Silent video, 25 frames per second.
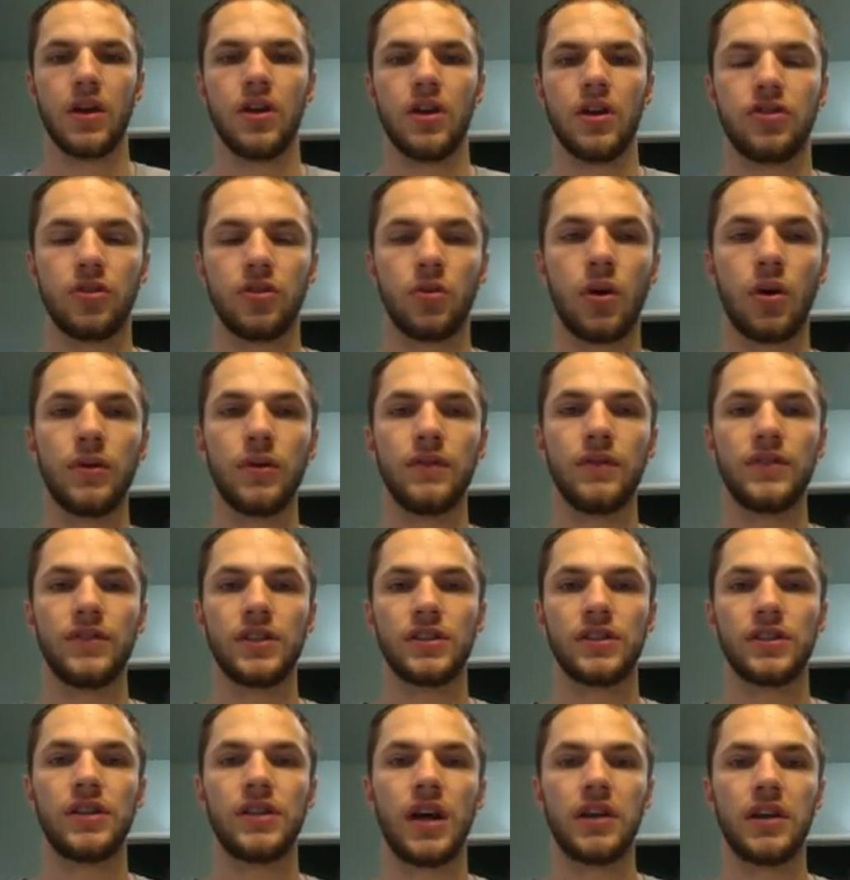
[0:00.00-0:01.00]
So what we've
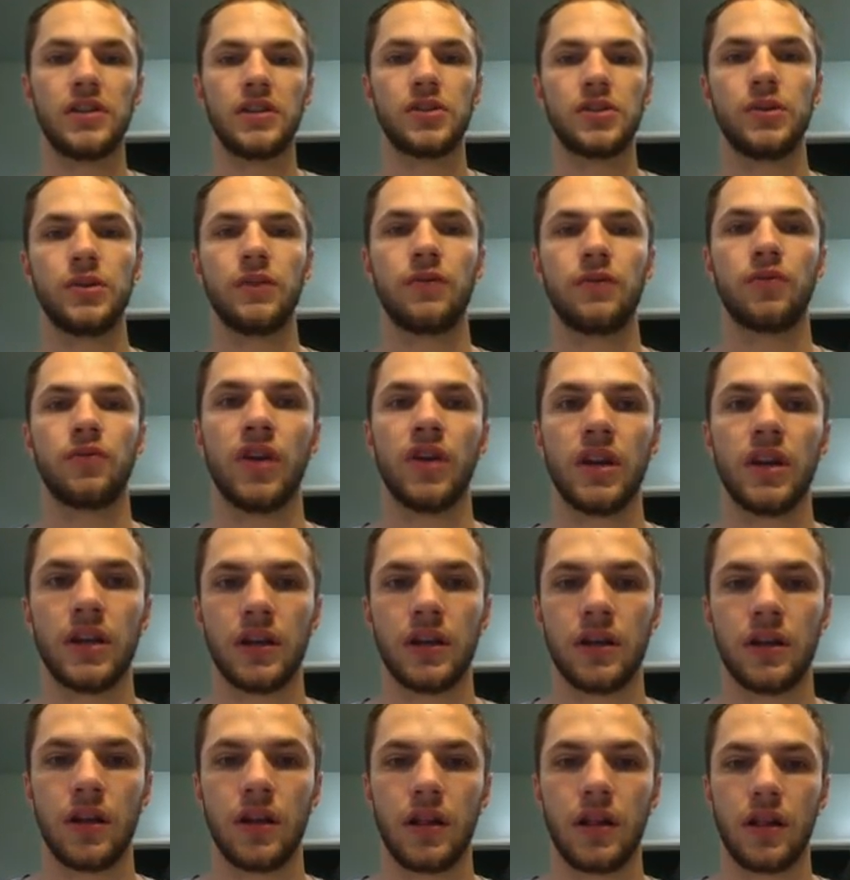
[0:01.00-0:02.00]
just done is we've
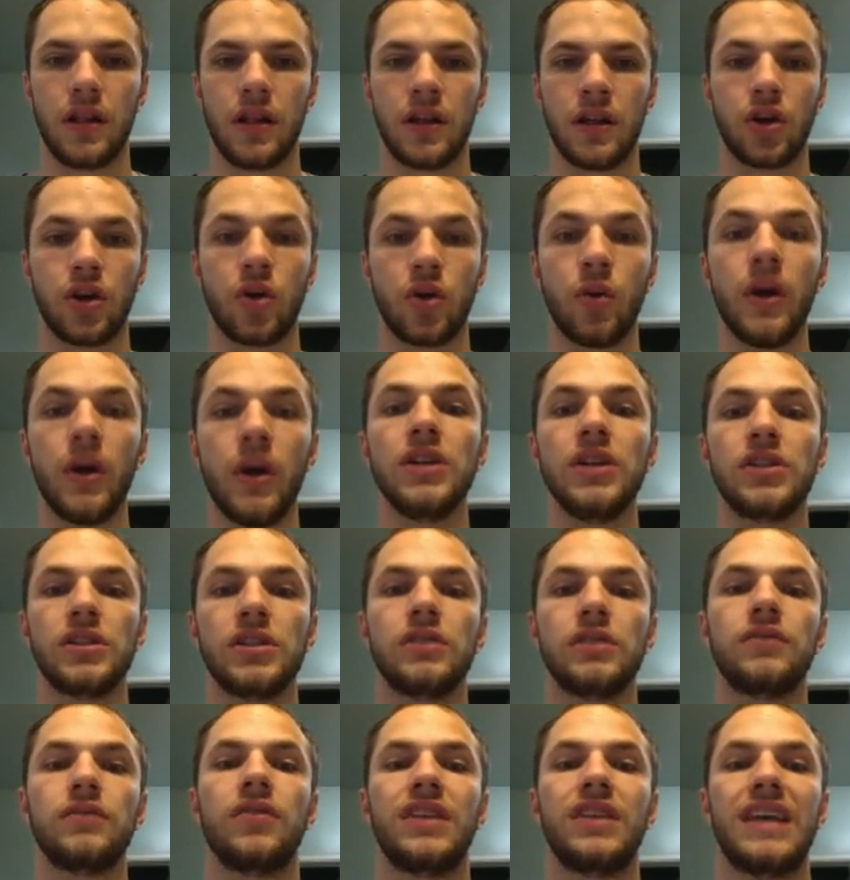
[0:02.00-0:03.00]
written an
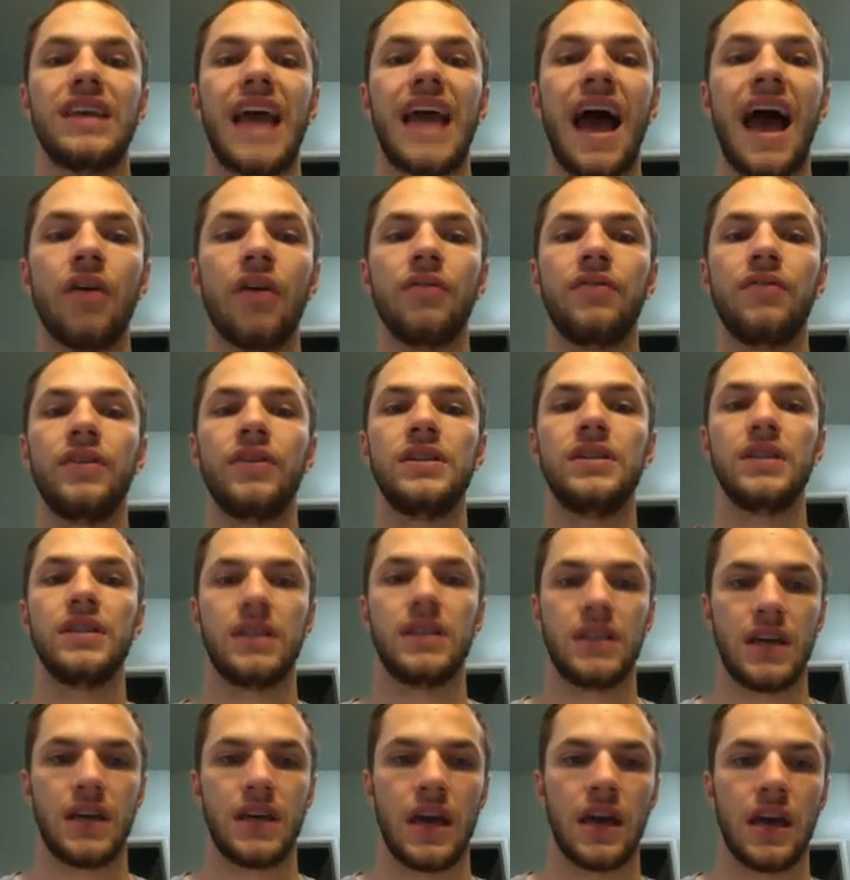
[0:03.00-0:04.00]
equation for the alpha
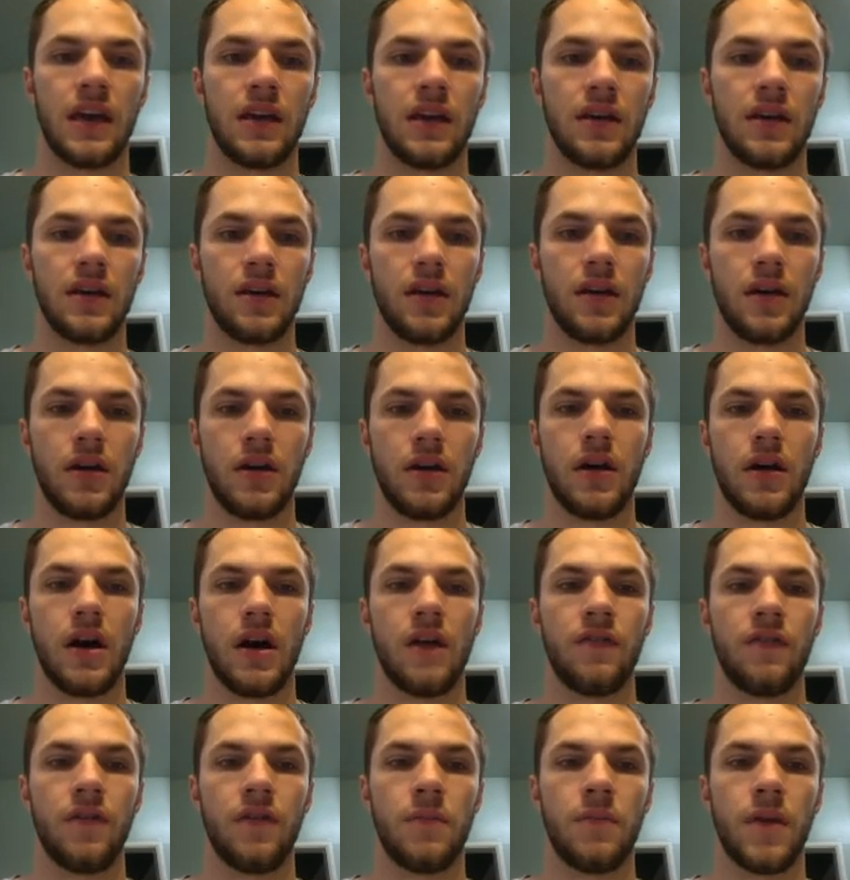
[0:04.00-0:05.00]
decay
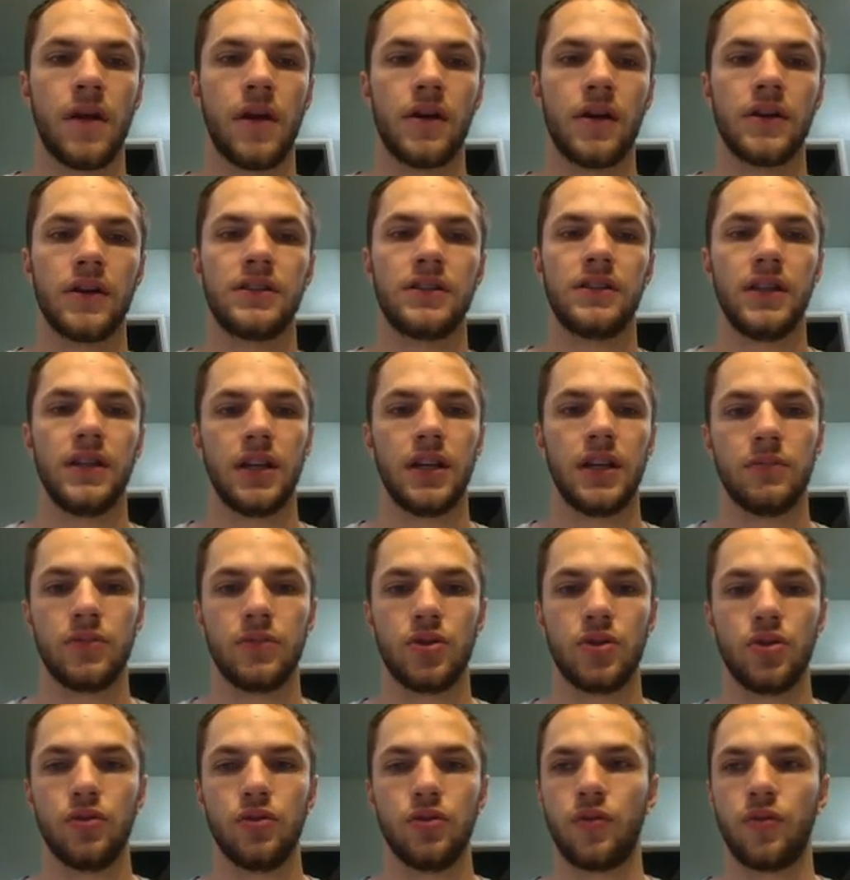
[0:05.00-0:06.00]
of
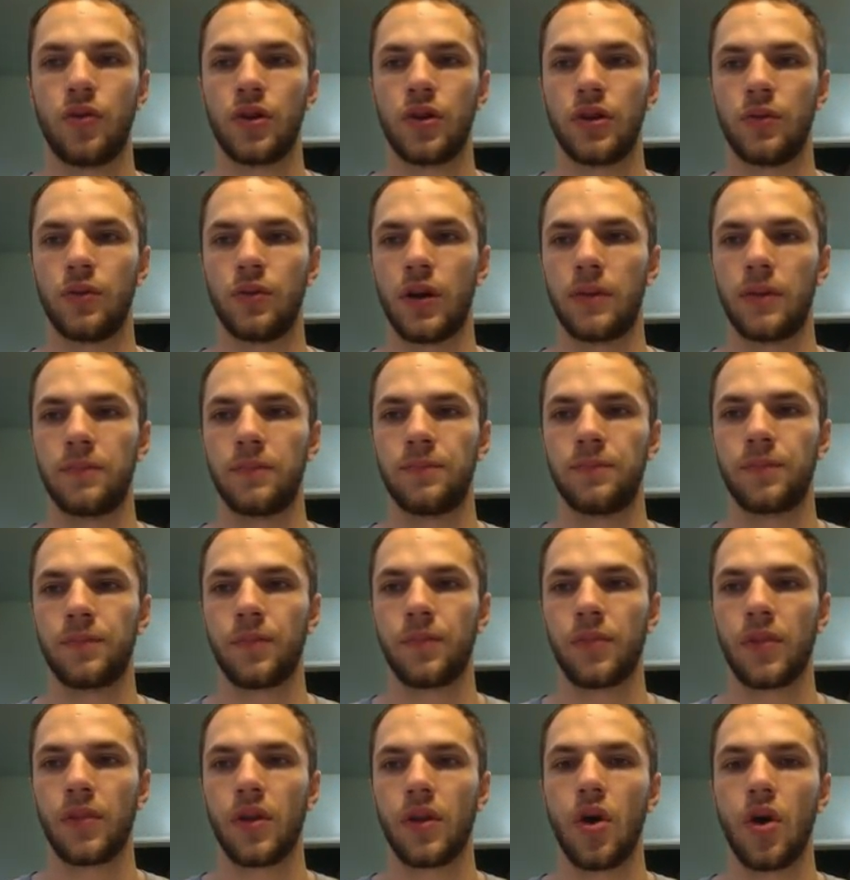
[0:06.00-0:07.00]
americium-241.
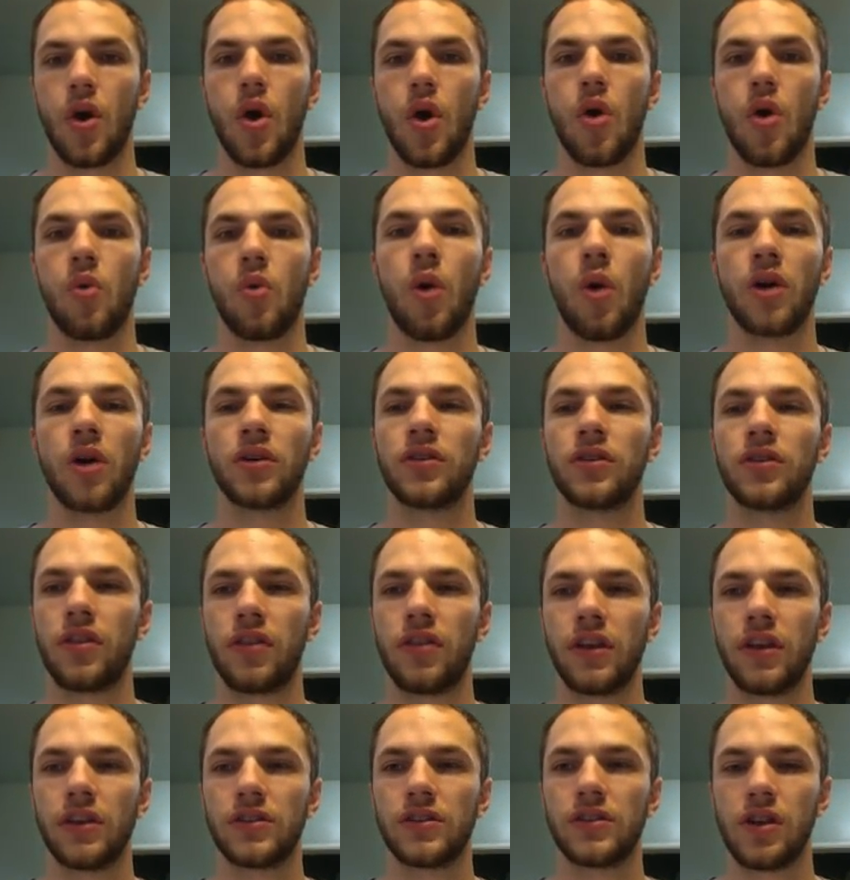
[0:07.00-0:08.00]
What are the
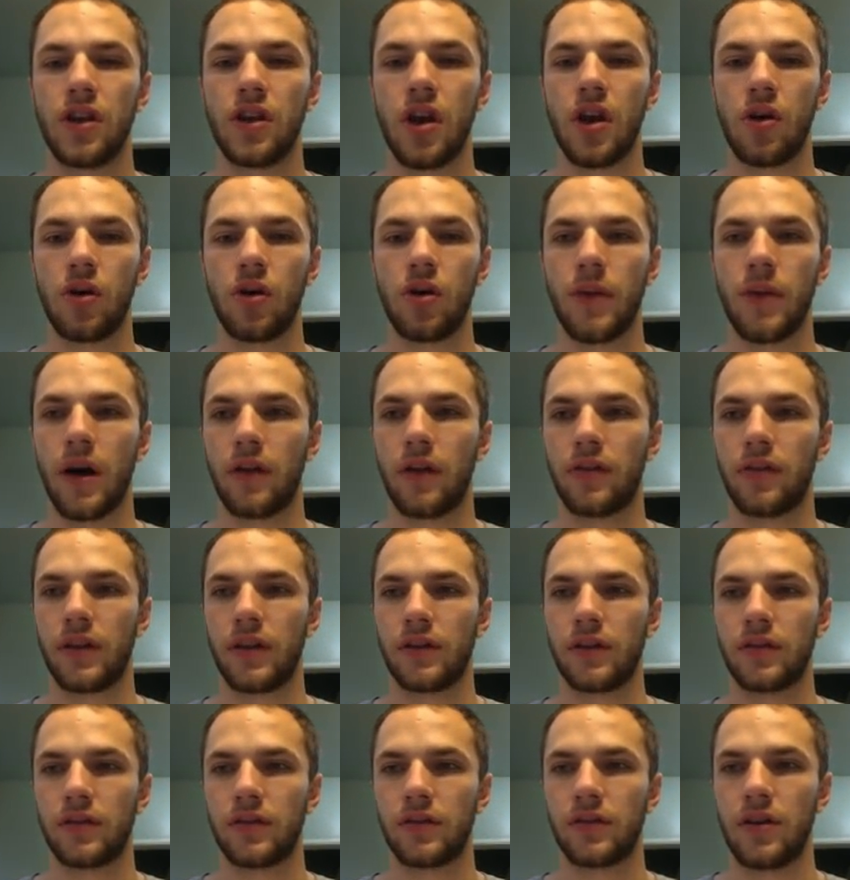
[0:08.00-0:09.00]
things to know about
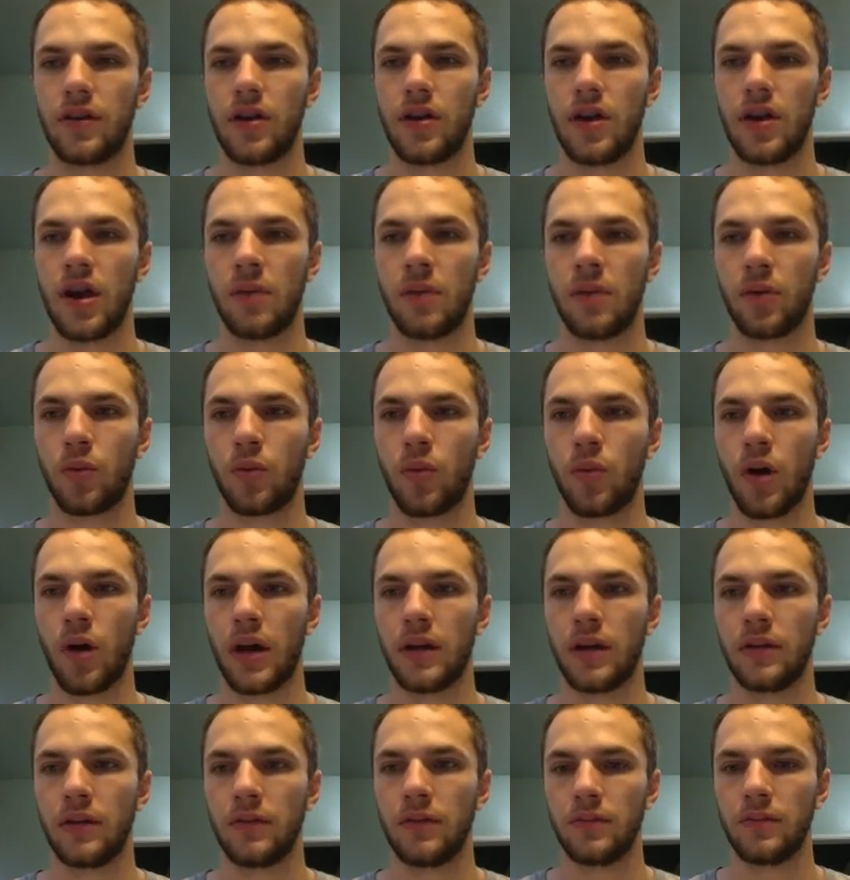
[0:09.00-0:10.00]
this? Number
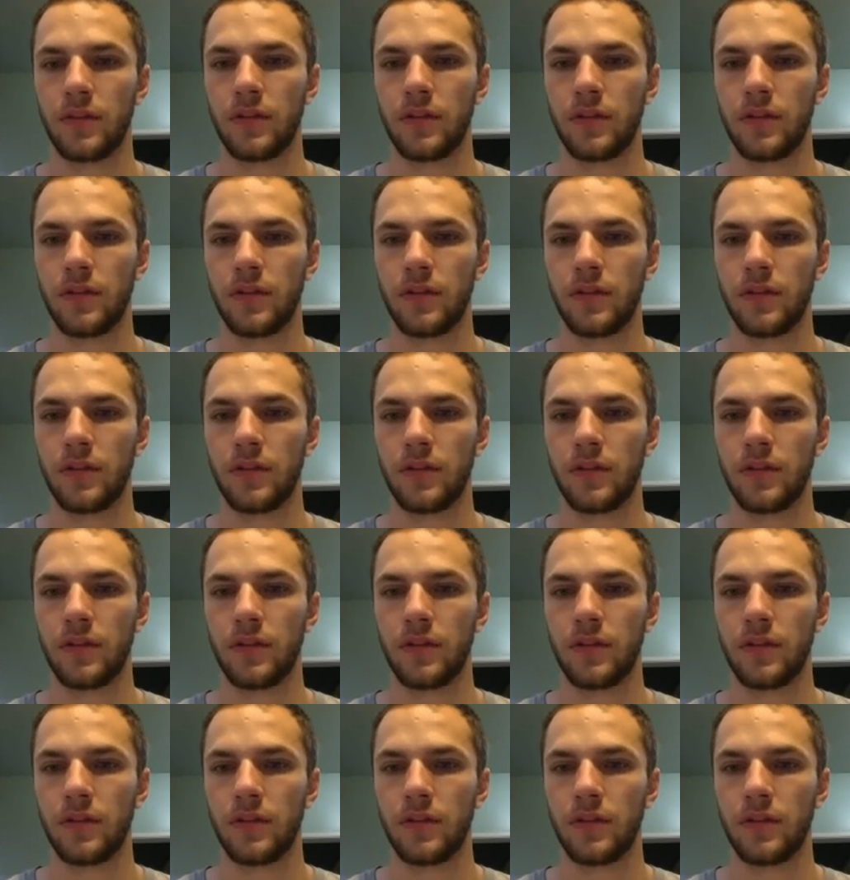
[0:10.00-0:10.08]
one,